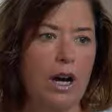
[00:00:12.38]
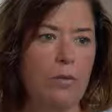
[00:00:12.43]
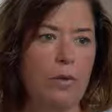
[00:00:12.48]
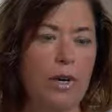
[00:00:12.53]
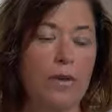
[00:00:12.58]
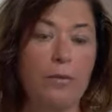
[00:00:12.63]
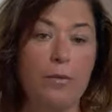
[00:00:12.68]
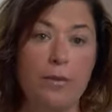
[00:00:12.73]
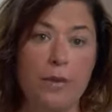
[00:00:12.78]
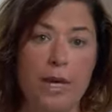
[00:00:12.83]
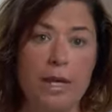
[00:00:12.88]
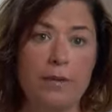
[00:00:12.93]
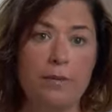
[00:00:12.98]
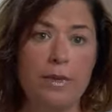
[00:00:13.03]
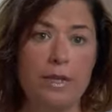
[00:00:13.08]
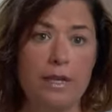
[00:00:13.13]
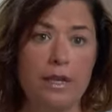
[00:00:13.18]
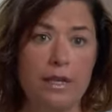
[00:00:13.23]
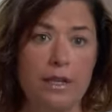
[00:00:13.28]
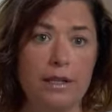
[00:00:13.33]
What made
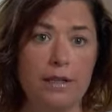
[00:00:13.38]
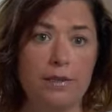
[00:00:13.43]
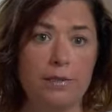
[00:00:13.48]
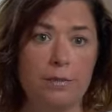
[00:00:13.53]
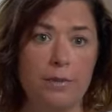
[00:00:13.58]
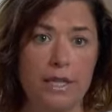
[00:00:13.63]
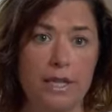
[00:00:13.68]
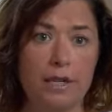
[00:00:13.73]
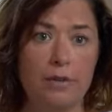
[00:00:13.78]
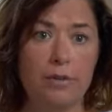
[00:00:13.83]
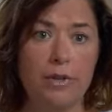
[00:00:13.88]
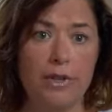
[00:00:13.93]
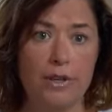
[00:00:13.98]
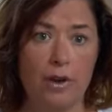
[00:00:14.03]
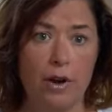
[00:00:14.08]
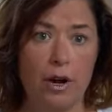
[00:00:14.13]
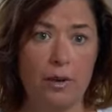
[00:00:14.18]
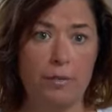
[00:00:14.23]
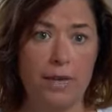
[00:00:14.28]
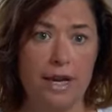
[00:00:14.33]
me begin with
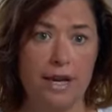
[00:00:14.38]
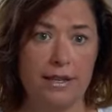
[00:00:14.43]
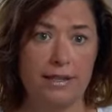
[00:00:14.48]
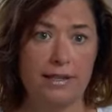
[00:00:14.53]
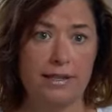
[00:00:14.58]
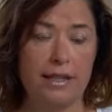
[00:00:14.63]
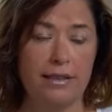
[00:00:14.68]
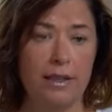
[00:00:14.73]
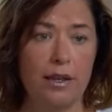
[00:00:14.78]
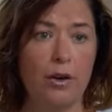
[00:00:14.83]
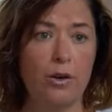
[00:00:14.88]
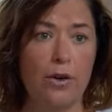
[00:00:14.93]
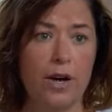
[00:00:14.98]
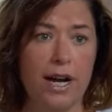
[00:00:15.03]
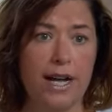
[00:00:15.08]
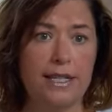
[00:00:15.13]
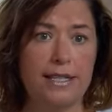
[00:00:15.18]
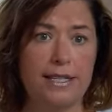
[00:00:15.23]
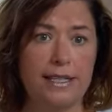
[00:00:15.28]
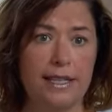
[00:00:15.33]
the Art Bus and the whole
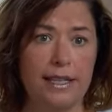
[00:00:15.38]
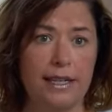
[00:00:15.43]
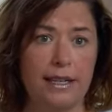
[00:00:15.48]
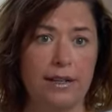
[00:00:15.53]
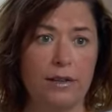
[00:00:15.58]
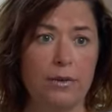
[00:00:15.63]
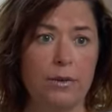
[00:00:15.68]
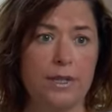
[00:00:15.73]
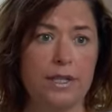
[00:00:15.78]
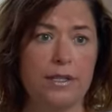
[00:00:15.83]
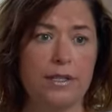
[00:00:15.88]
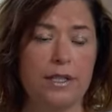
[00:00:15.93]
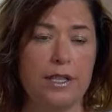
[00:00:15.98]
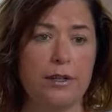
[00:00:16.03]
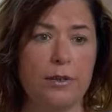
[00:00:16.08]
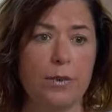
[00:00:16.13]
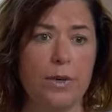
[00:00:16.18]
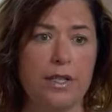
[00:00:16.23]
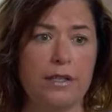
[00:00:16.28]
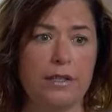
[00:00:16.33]
idea was
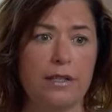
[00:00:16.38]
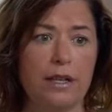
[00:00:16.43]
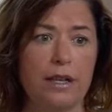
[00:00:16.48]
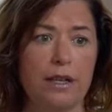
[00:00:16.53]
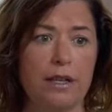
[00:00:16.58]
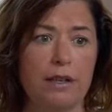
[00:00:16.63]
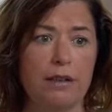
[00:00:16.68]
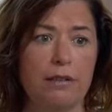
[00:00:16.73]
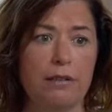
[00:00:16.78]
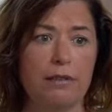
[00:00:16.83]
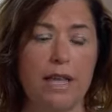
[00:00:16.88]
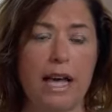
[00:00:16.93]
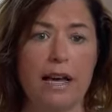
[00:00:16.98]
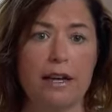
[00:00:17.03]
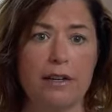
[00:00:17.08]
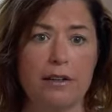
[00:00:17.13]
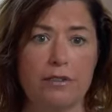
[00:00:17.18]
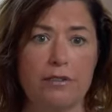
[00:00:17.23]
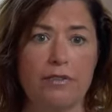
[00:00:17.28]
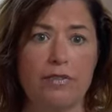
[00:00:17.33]
there was a
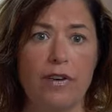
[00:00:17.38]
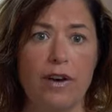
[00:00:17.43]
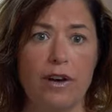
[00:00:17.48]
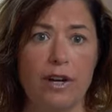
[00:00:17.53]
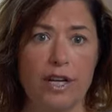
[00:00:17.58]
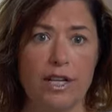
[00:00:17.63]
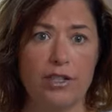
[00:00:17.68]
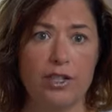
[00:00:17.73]
lack of art